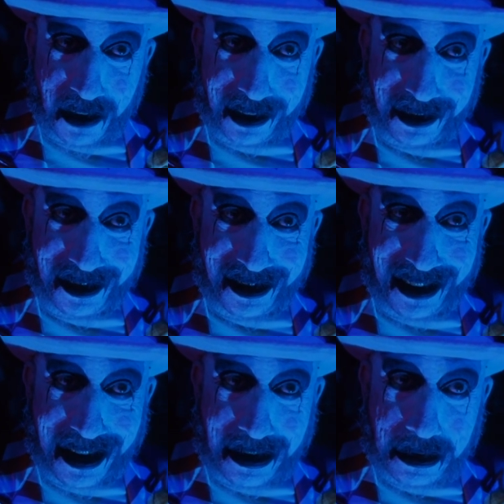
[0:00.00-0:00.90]
of Dr.
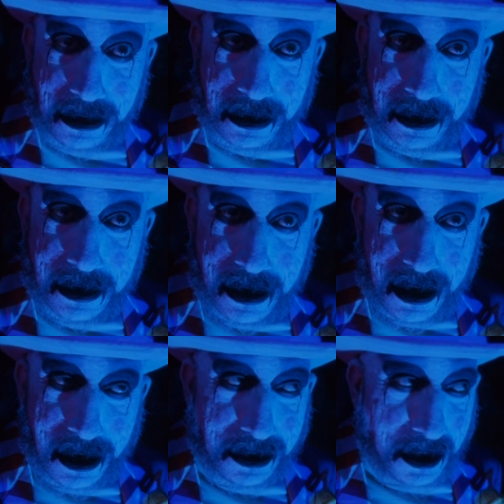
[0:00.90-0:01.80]
Satan
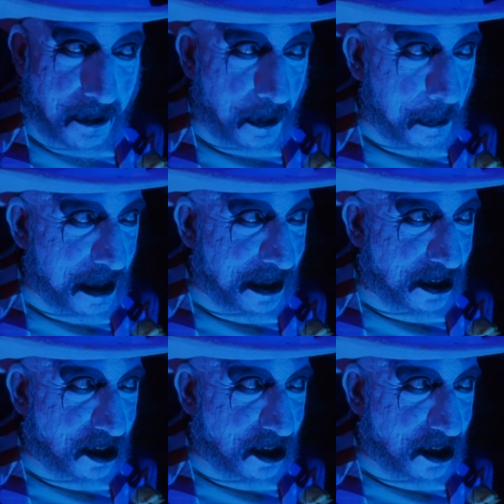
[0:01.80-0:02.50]
has ever been